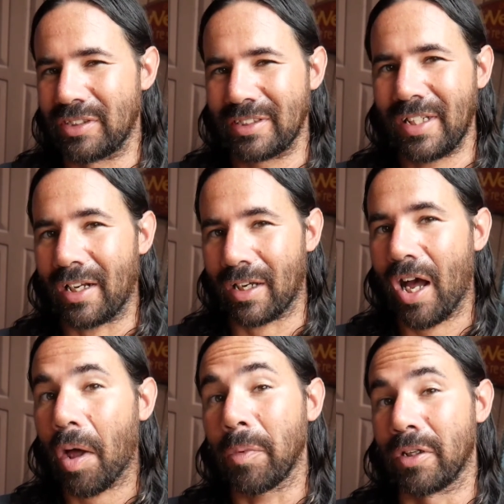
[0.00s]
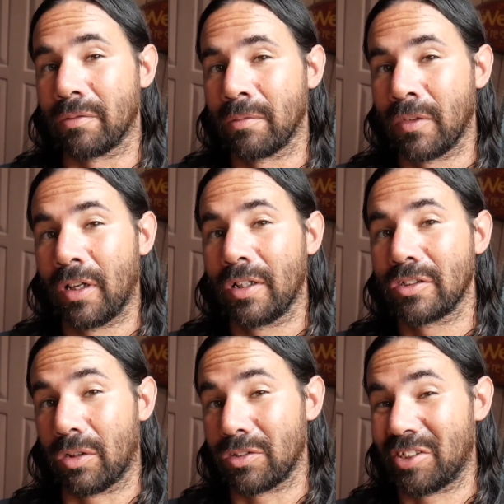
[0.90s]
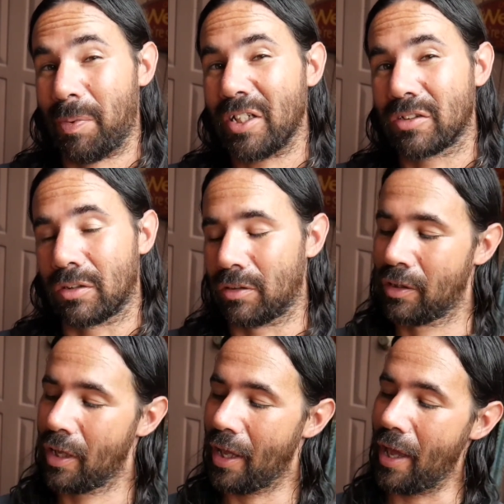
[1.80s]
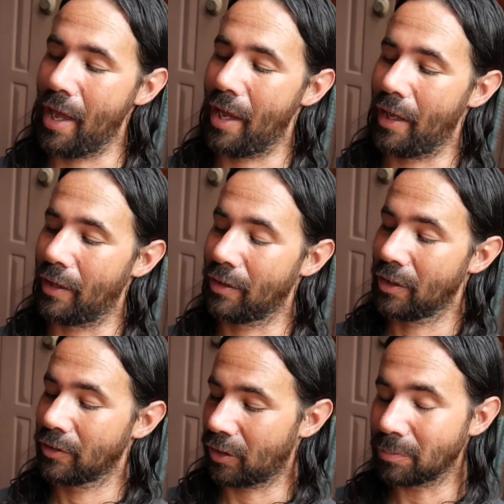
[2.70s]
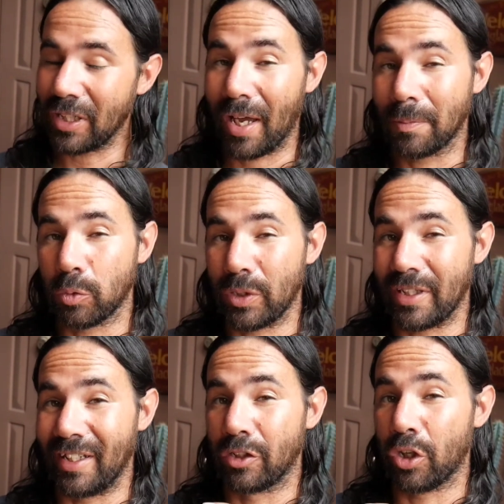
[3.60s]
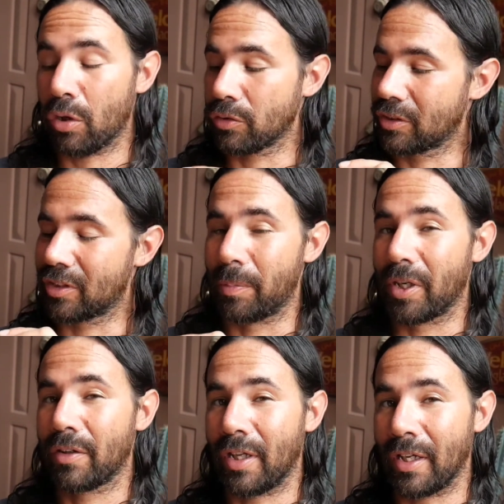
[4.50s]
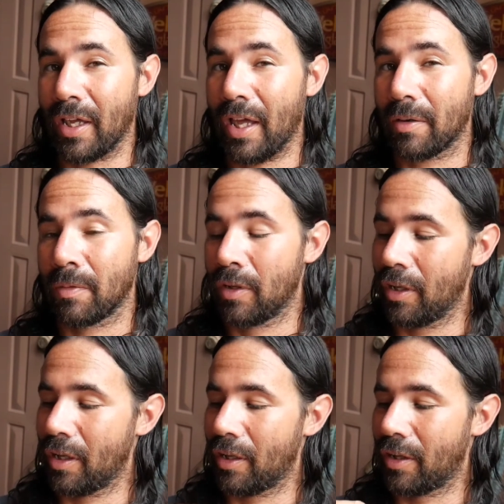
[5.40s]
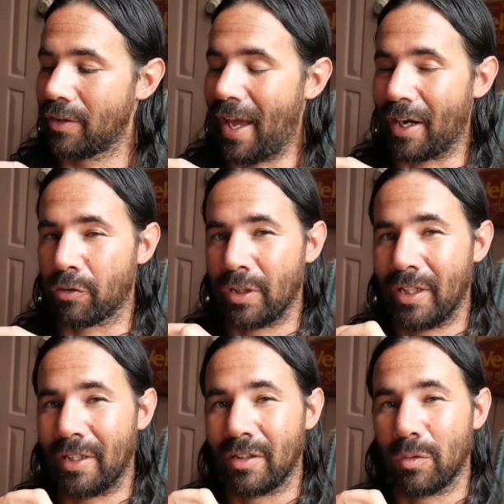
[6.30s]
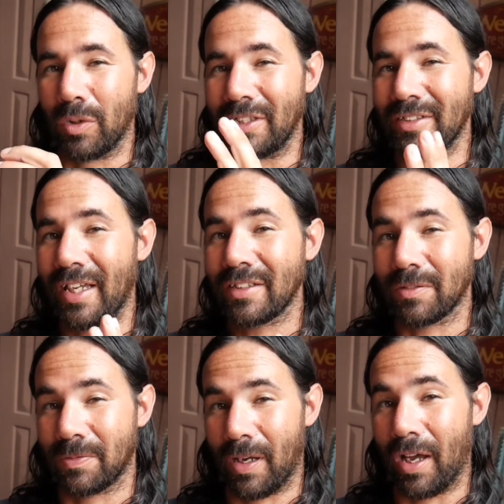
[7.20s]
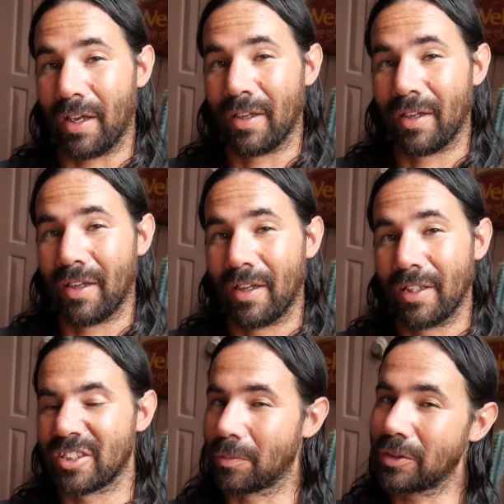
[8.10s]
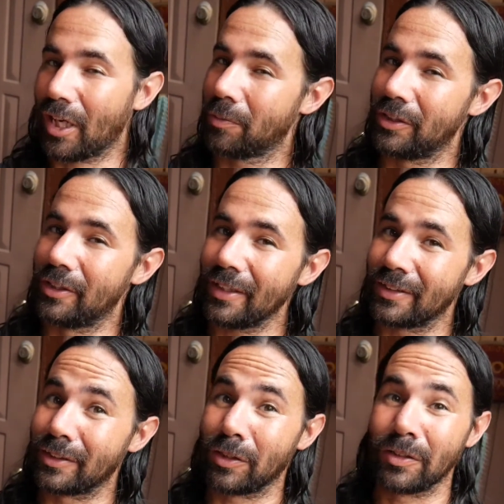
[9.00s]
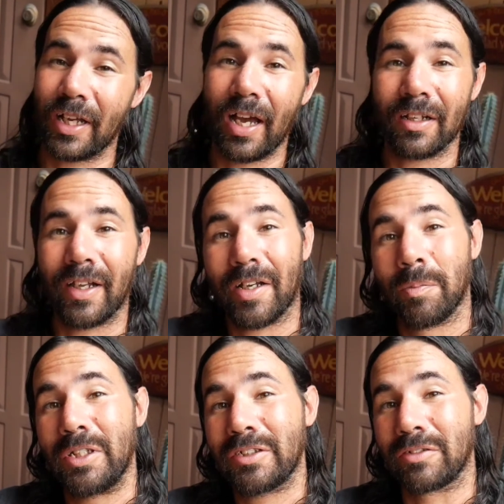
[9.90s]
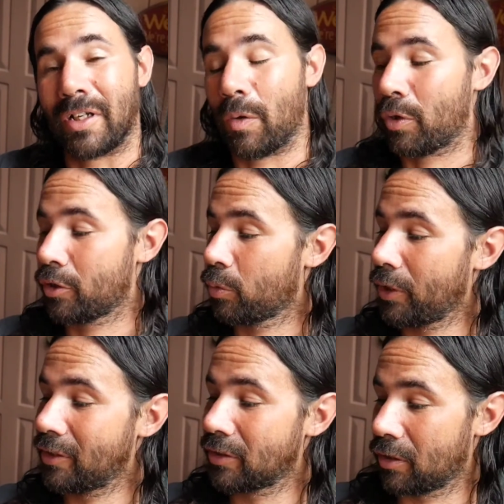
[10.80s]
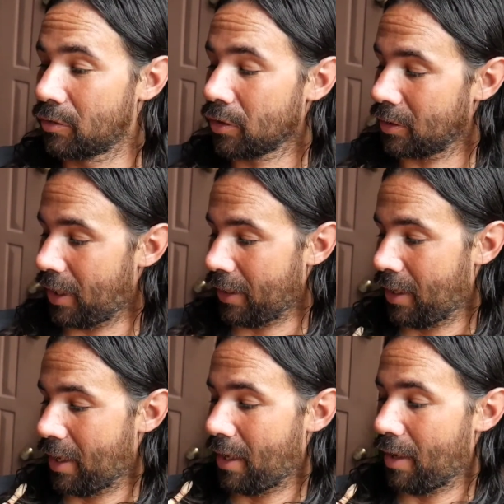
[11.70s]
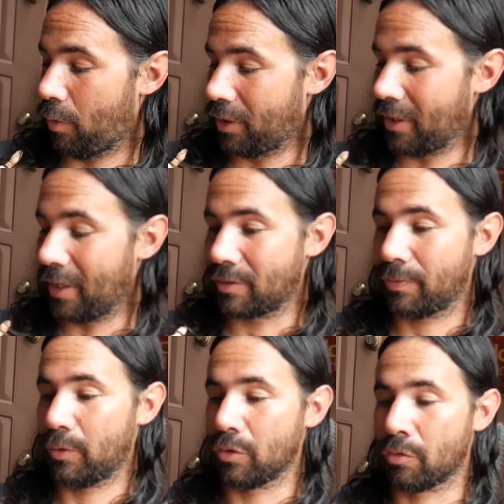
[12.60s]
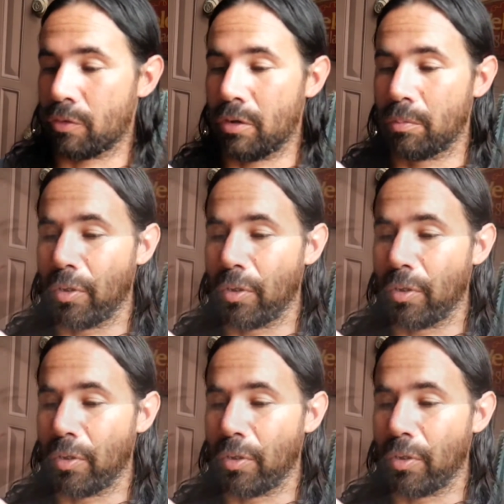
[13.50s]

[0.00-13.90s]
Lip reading: It's not common, so it's special. And sometimes with the adults, the bigger they get, that green will intensify. Sometimes it doesn't. So it's kind of like a mystery. I wonder what he's gonna look like when he gets full grown.